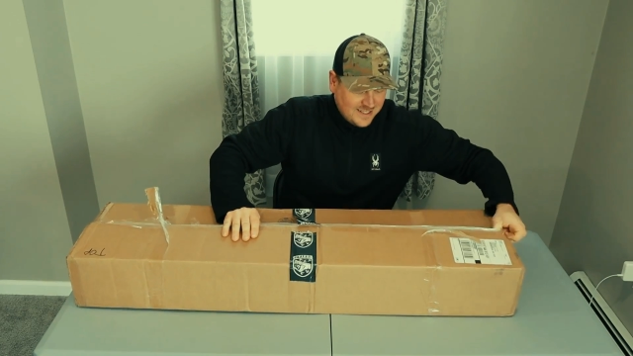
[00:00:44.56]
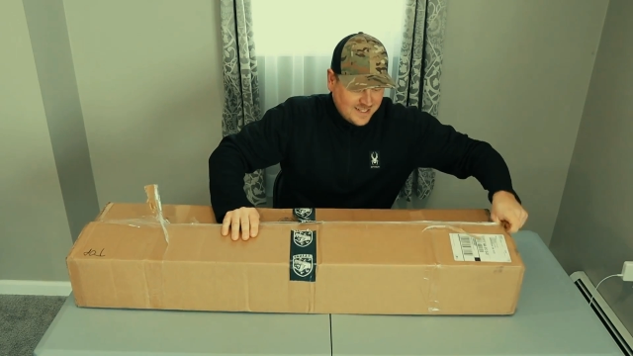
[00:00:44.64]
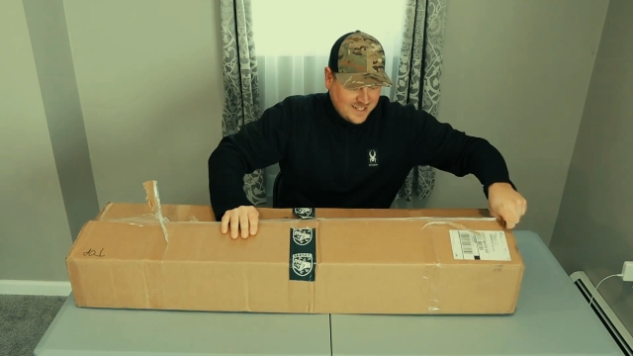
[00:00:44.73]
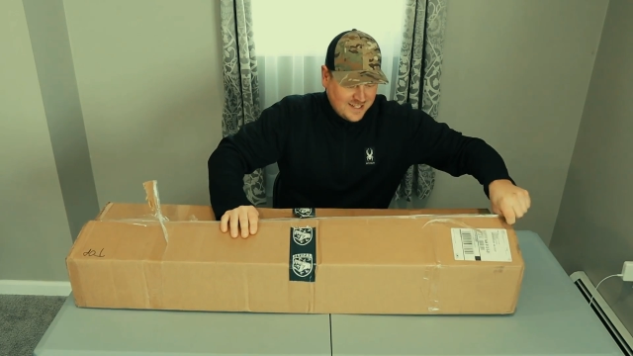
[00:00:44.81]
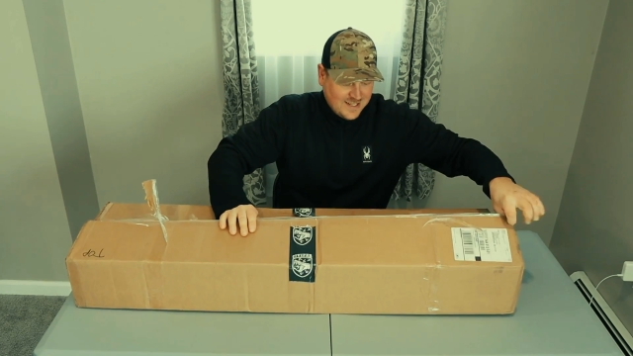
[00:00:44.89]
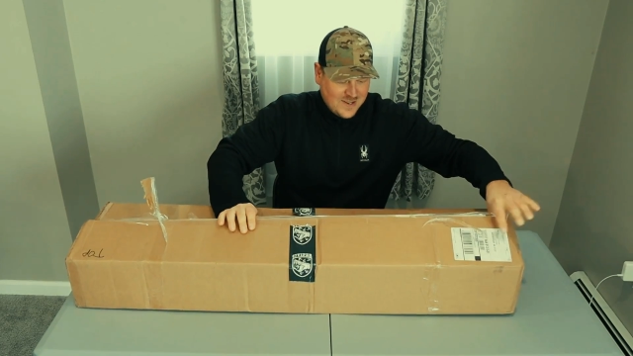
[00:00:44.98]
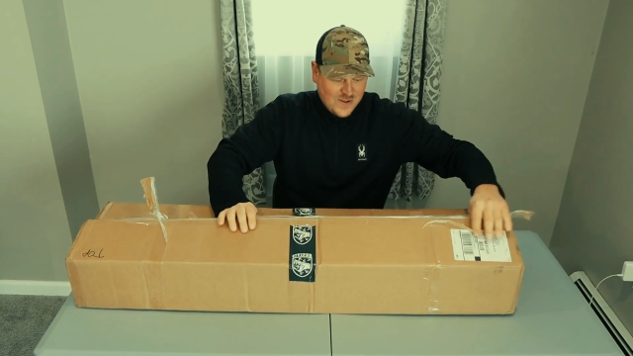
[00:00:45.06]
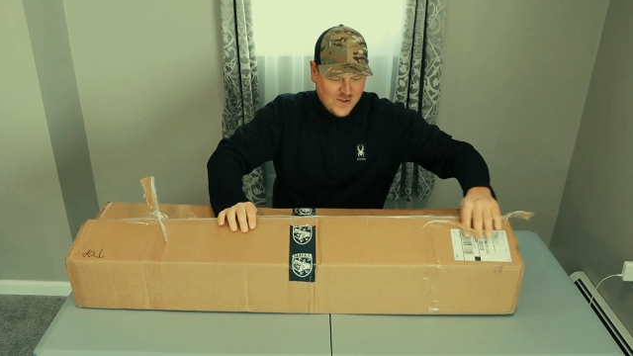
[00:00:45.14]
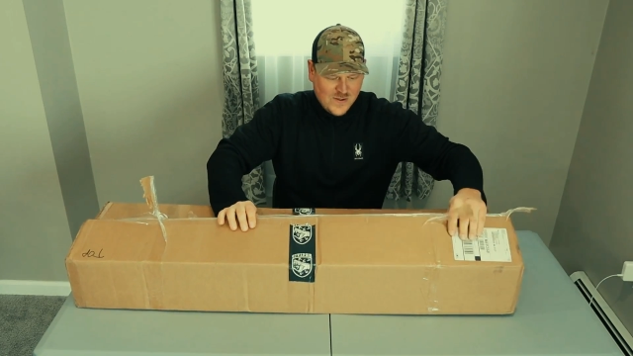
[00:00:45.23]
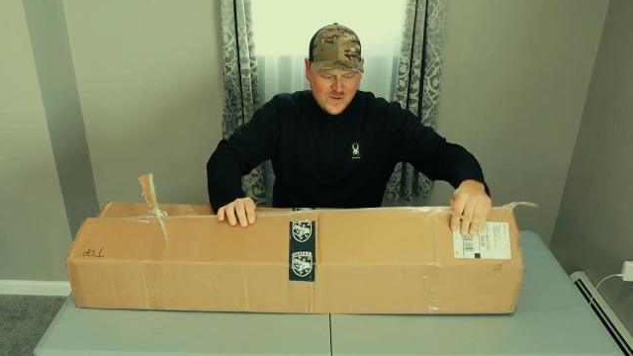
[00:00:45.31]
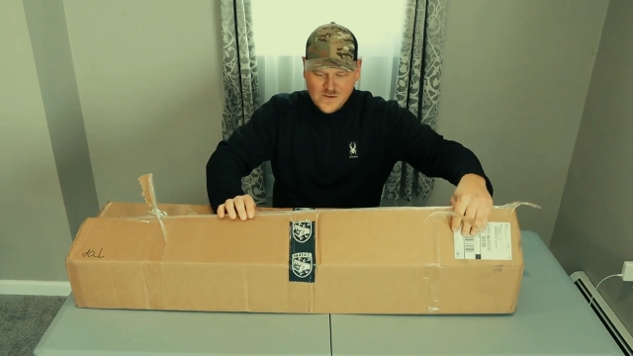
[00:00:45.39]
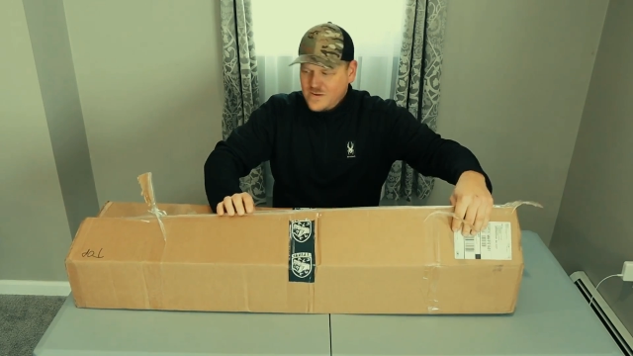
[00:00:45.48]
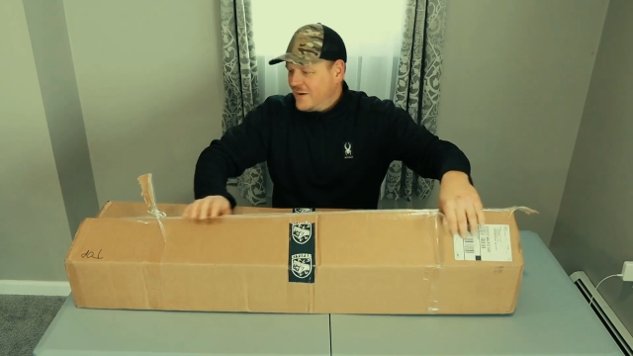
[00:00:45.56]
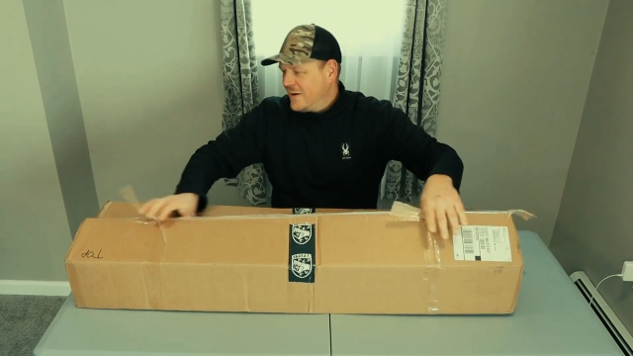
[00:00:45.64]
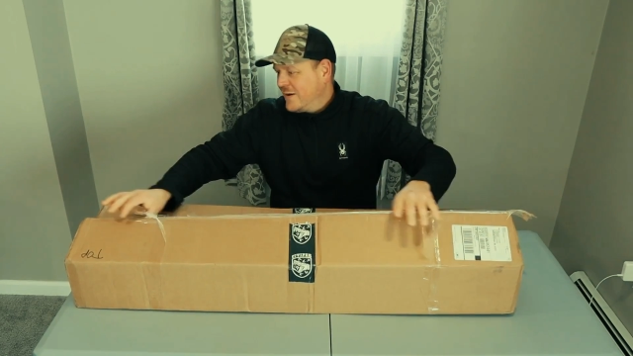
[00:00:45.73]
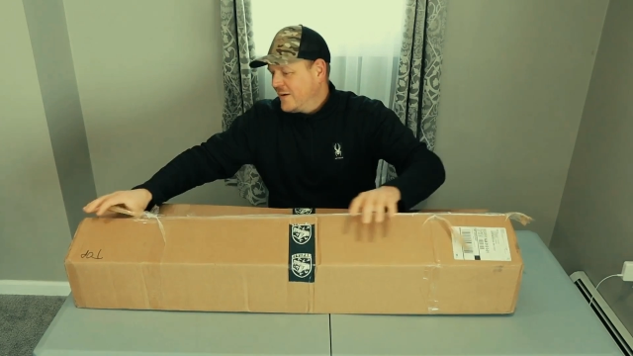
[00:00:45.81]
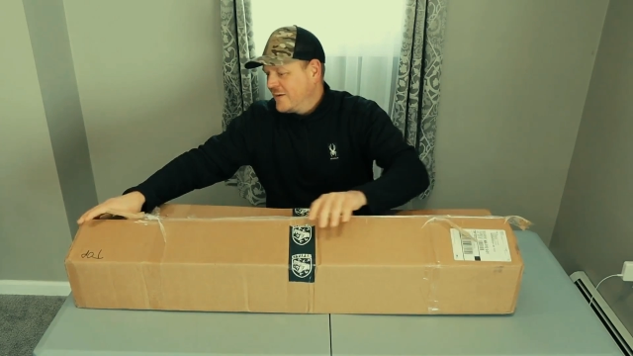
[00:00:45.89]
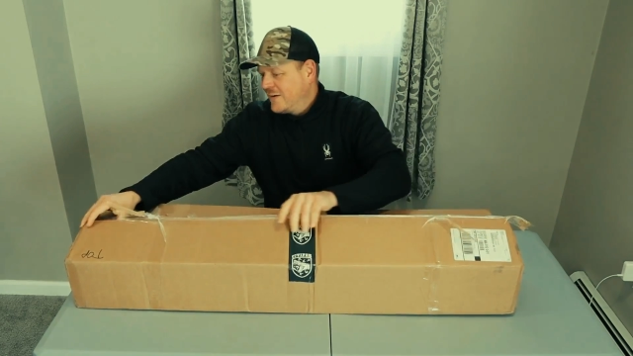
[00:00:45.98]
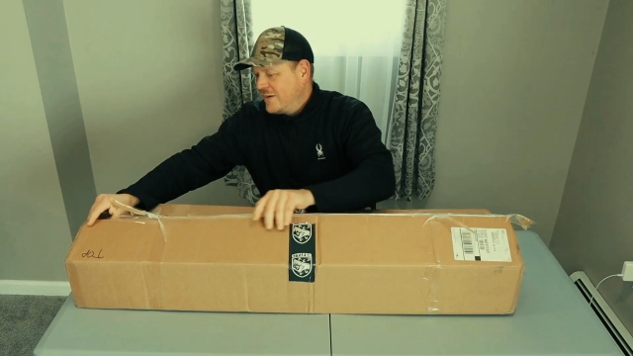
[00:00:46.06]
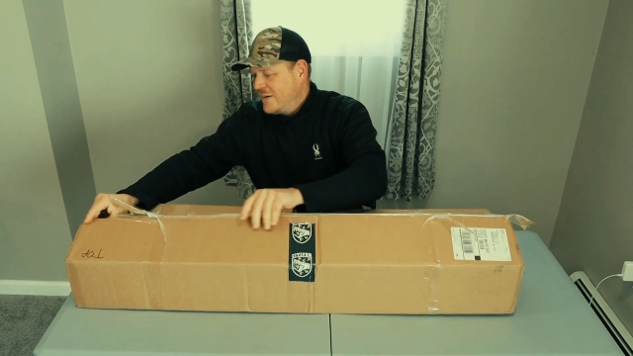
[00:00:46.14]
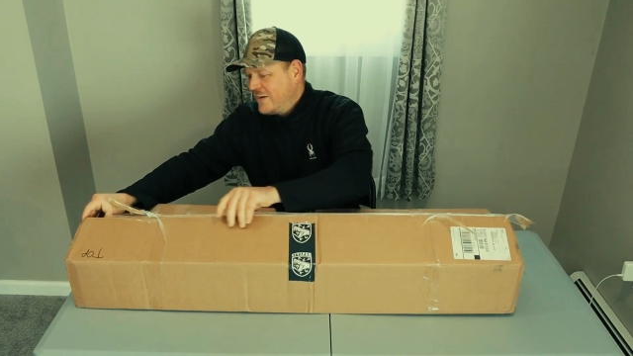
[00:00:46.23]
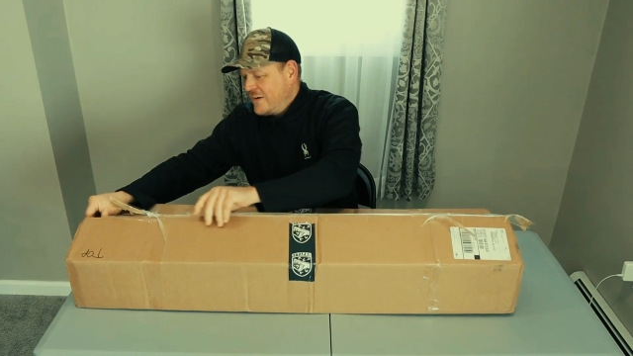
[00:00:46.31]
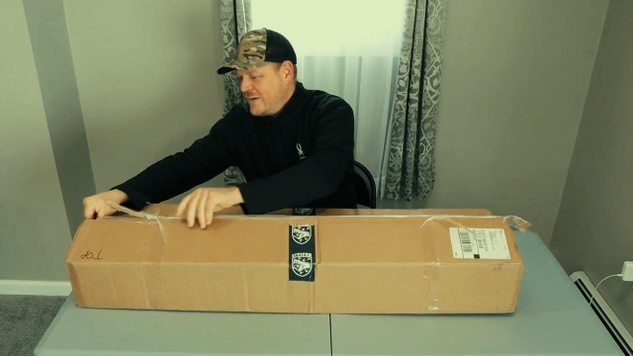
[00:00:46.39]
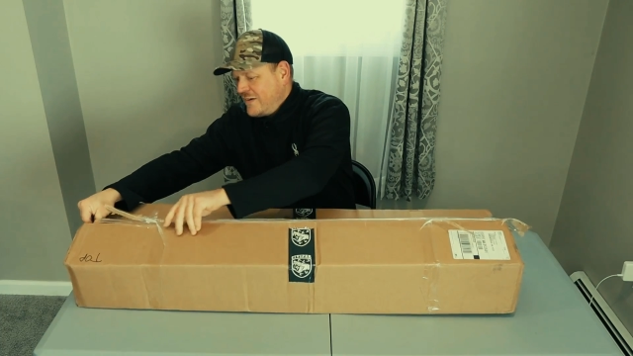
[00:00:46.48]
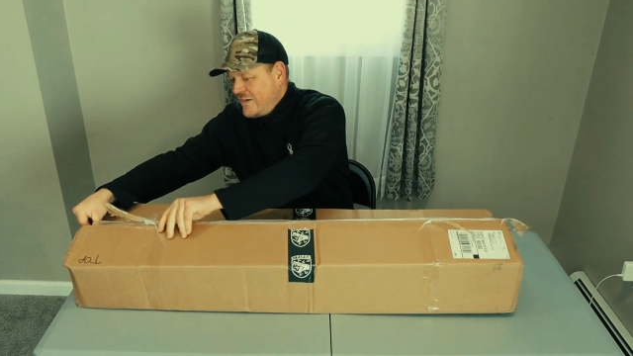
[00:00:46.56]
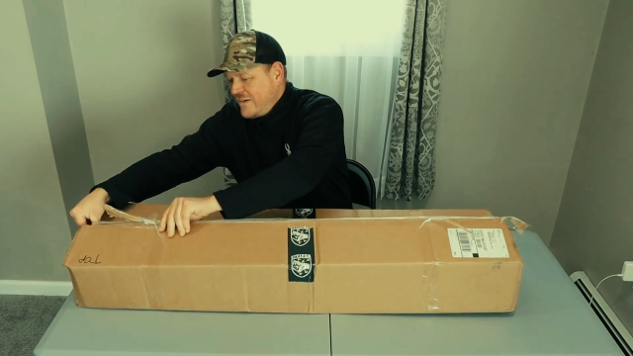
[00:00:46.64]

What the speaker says: Nobody speaks.